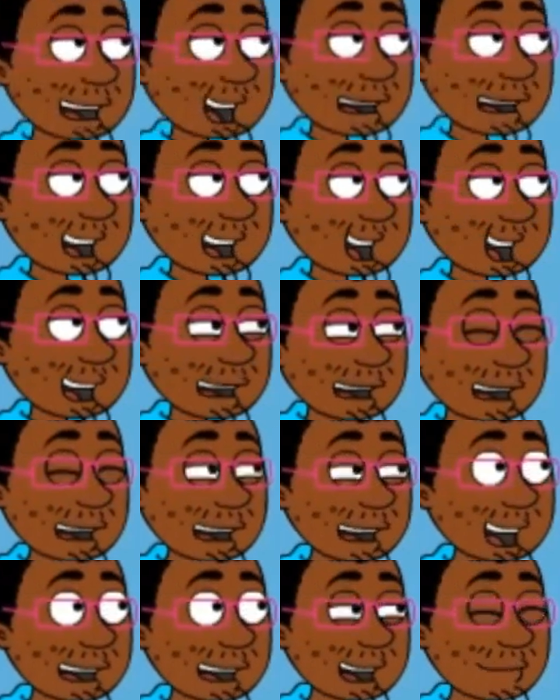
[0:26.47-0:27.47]
The web
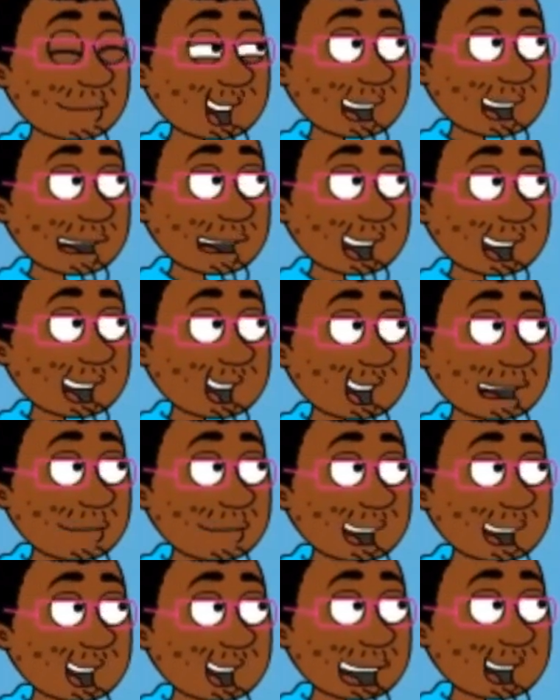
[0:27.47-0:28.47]
address to Bailey's Game
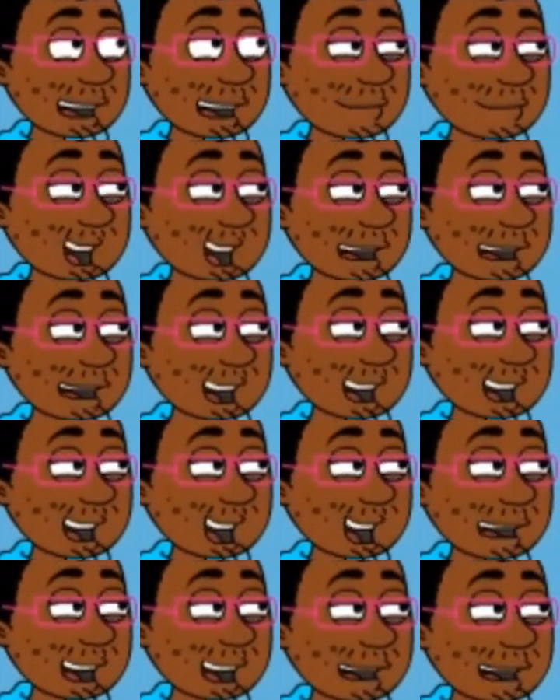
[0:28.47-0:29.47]
World is
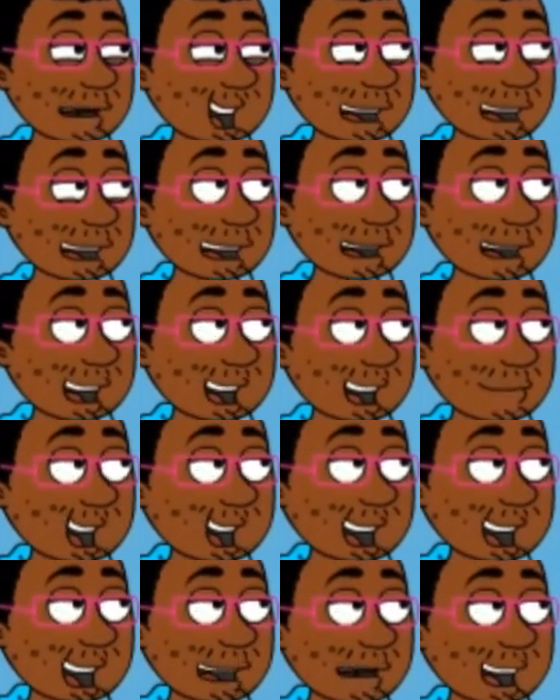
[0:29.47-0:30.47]

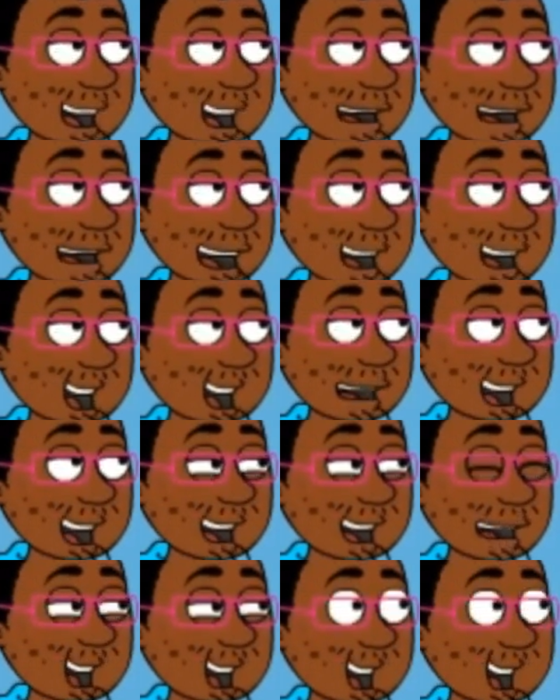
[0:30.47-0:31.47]

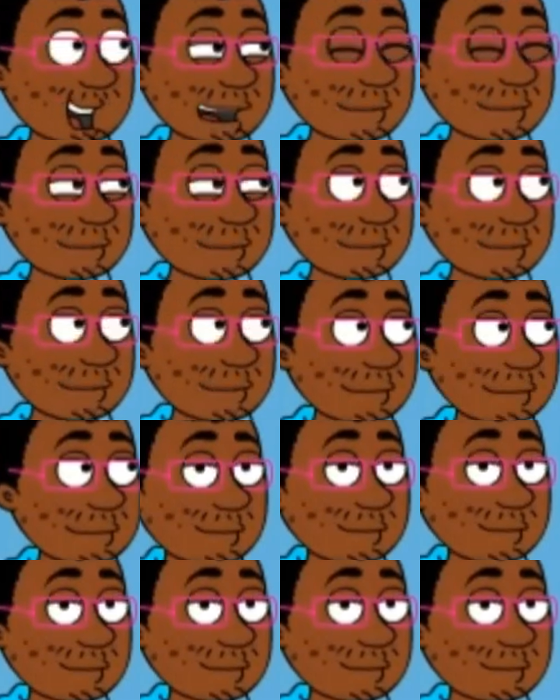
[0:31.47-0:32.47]
sites.kubo.com/view/Bailey's Game World.
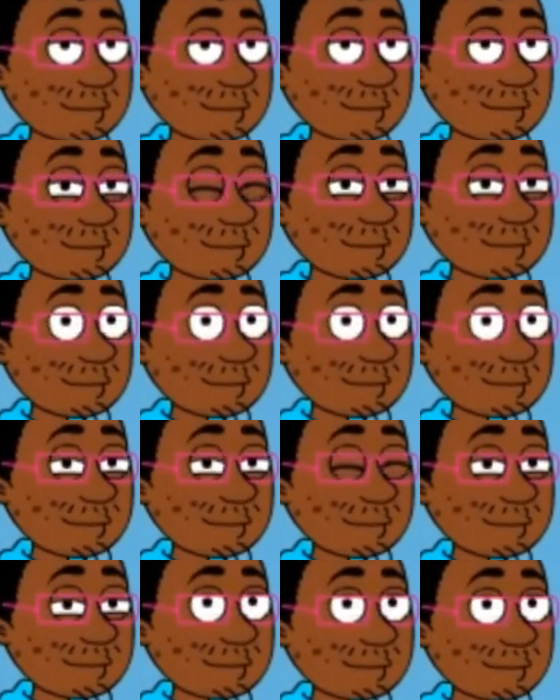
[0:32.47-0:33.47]
Play lots of
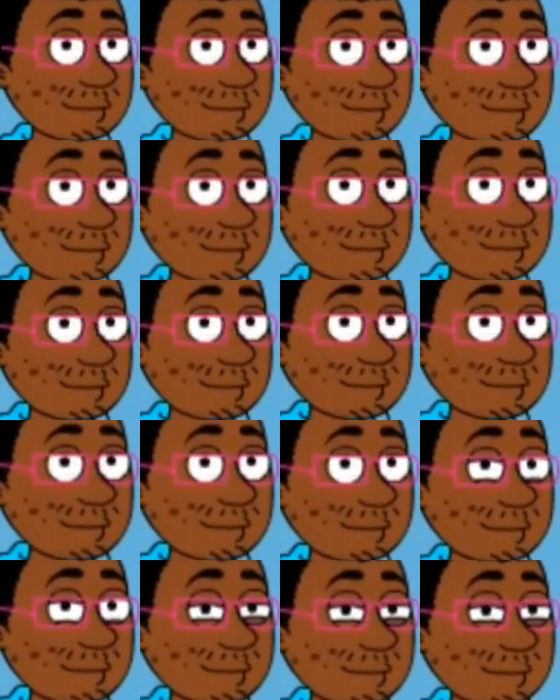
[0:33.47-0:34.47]
games online today,
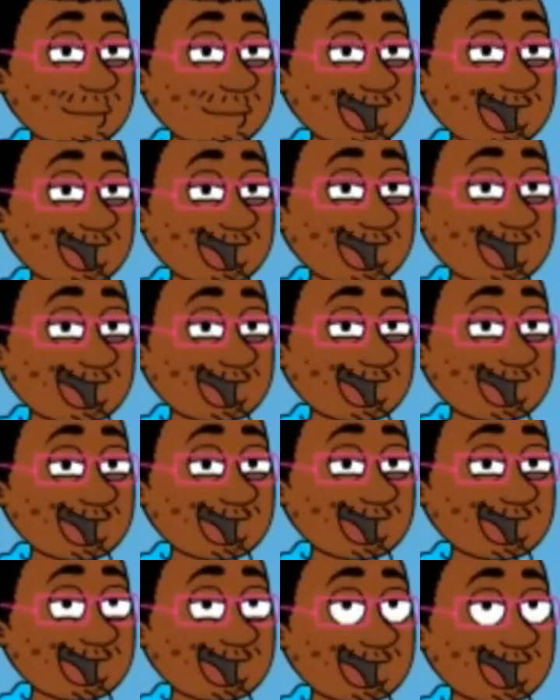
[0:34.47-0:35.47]
without paying for
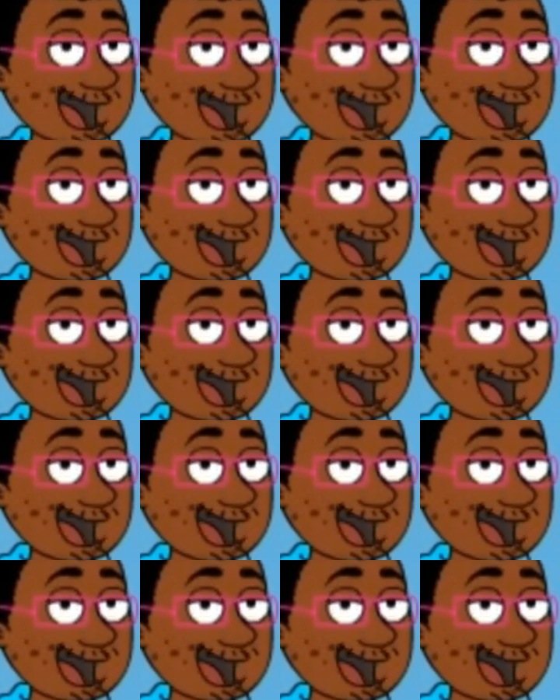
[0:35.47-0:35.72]
games ever